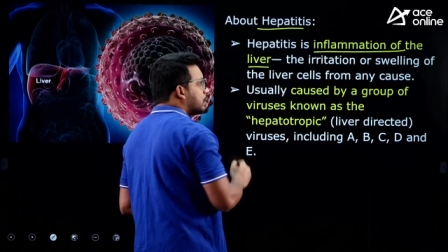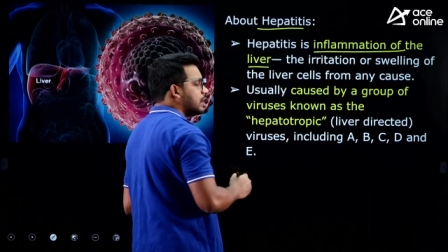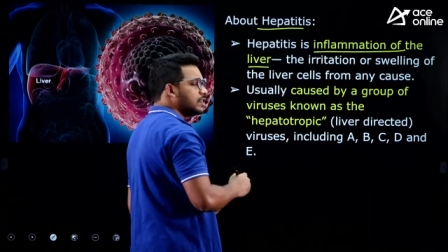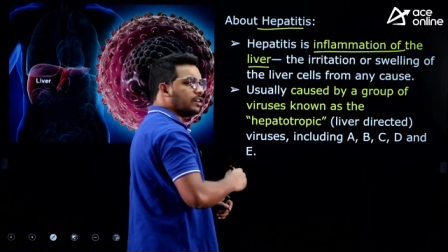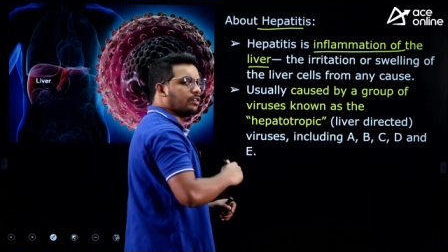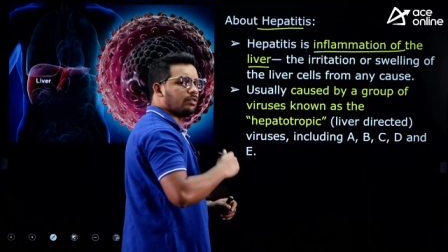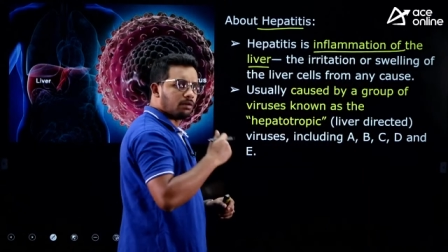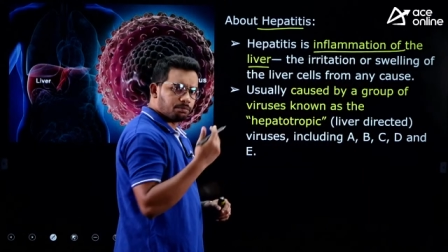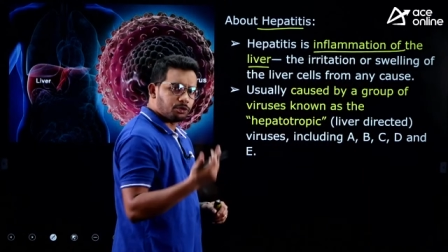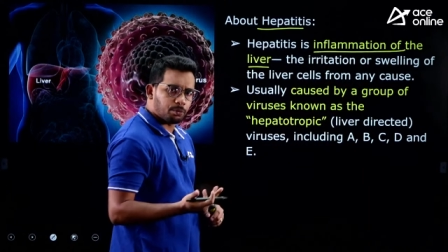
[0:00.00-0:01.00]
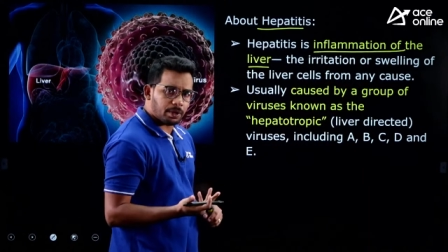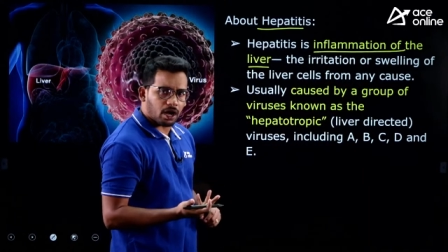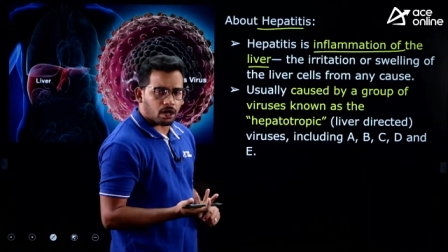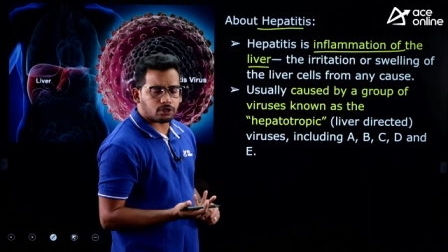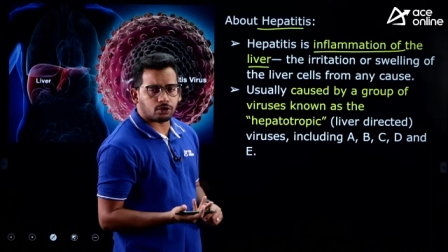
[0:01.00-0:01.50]
there is a you may
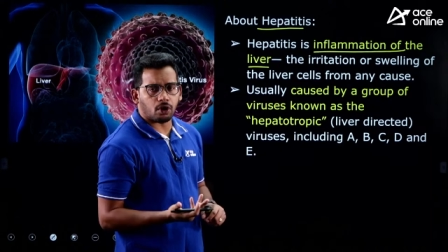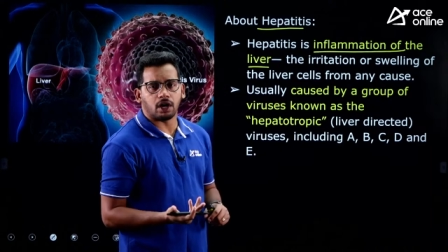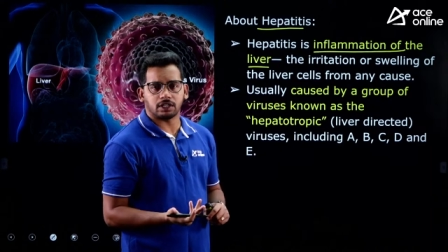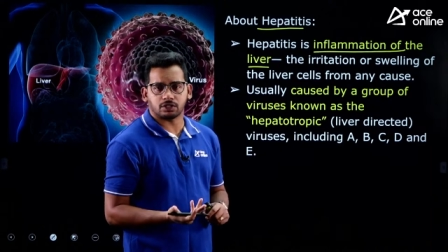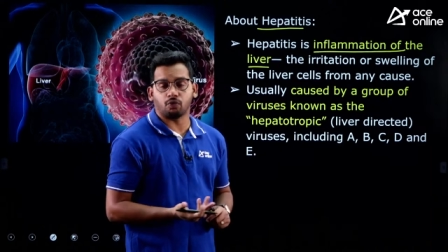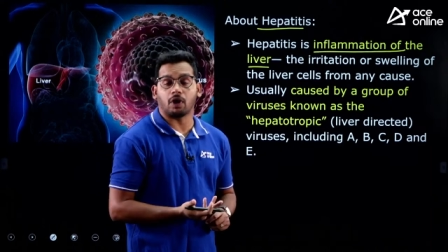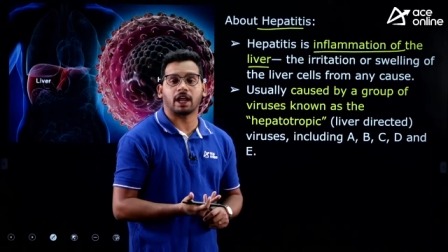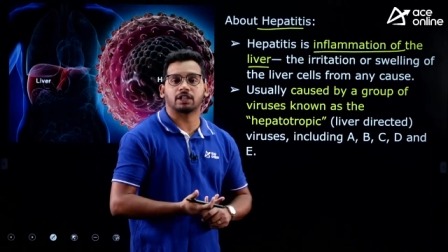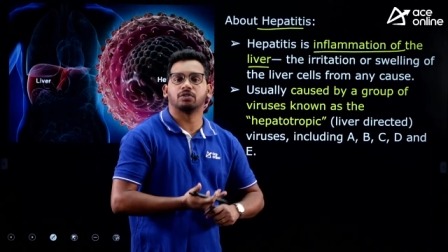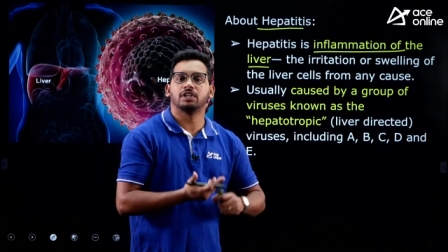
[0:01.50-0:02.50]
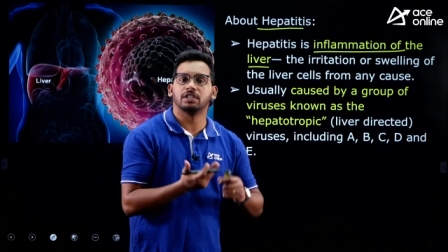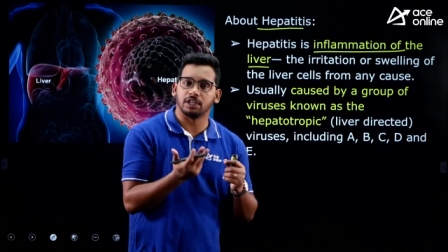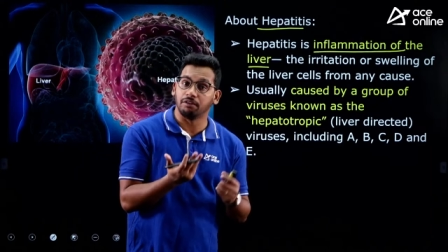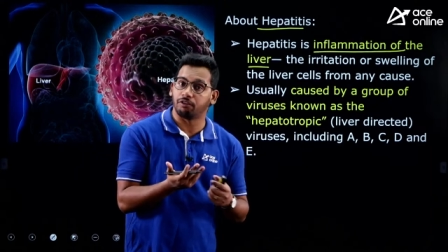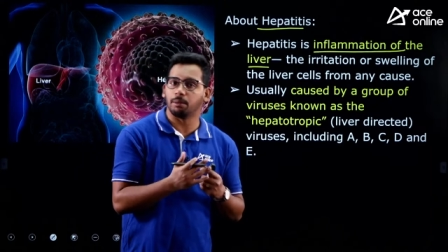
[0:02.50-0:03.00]
also ask what actually is
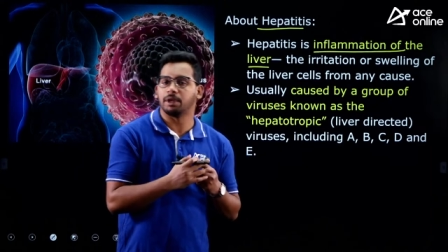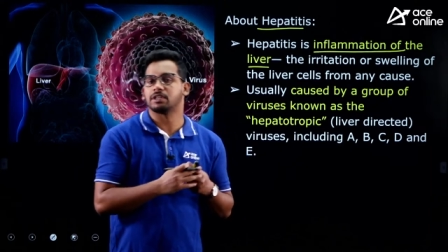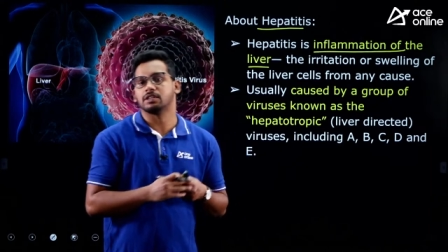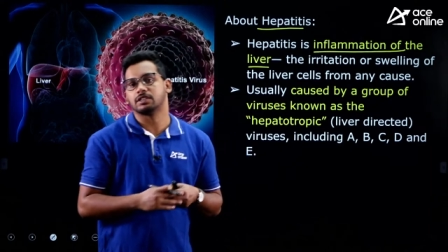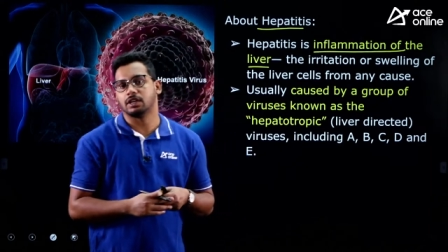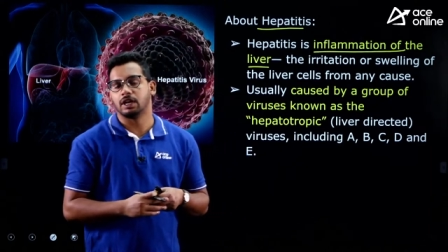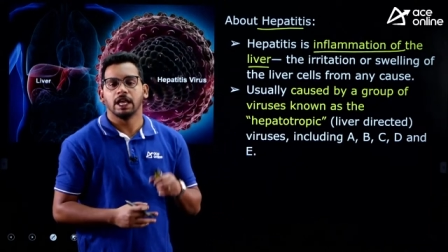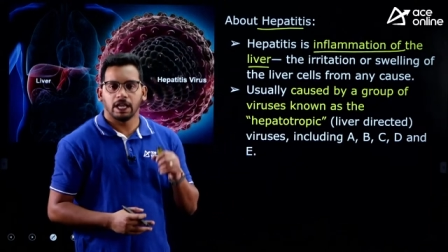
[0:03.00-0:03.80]
inflammation sir?